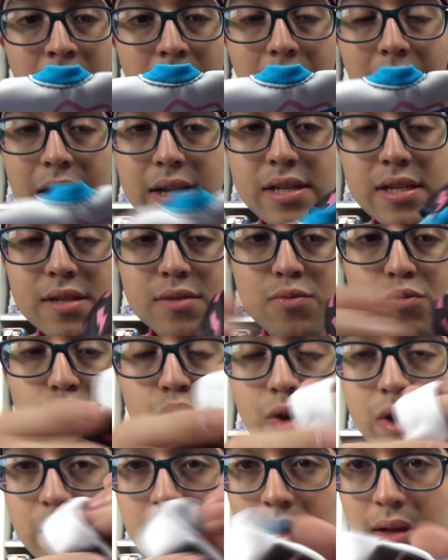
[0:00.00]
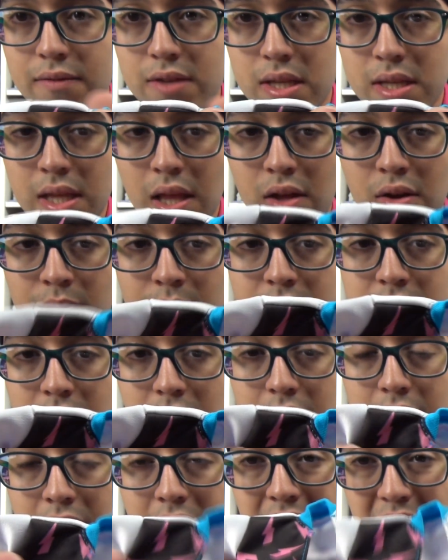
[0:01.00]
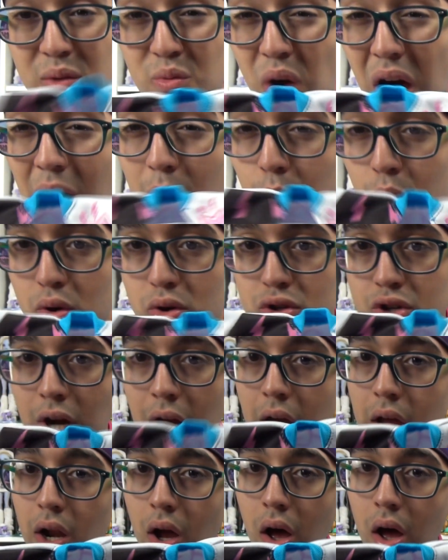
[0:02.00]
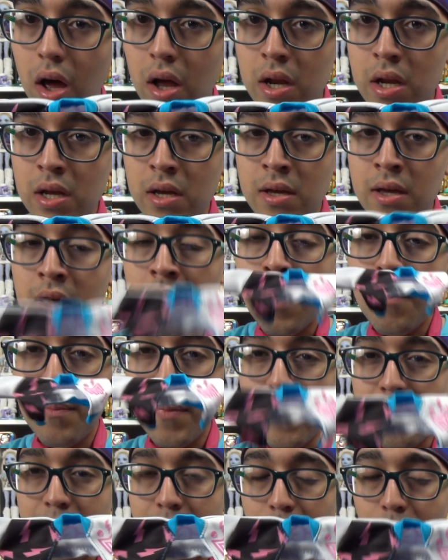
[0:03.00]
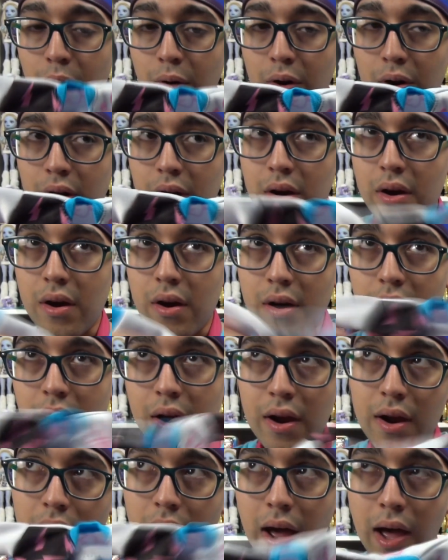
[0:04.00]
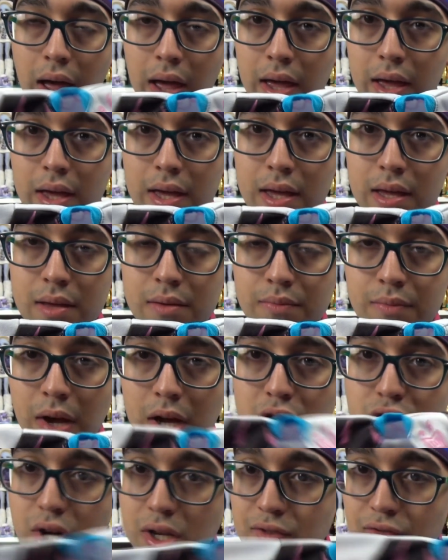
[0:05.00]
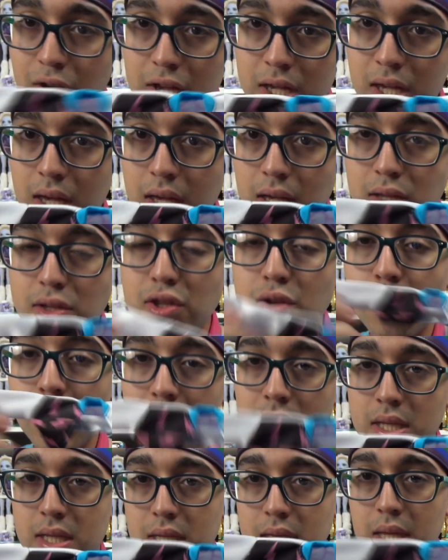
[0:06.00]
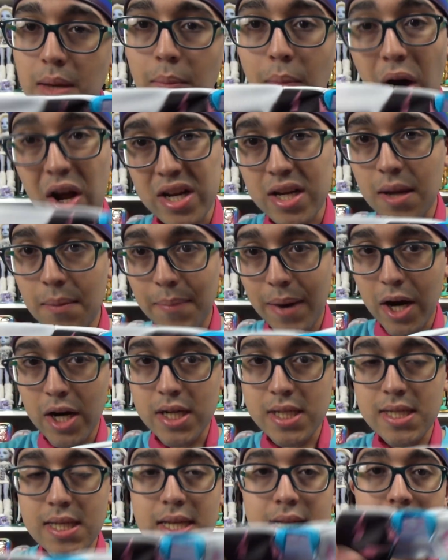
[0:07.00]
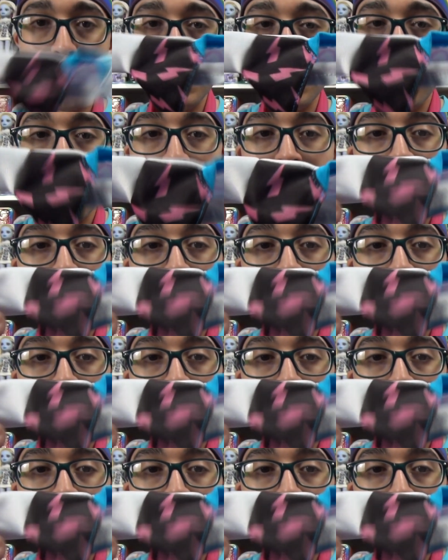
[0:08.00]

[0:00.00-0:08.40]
I just really love this Leatherman jacket, and I will try it on before I undress Frankie so we can see the body comparisons.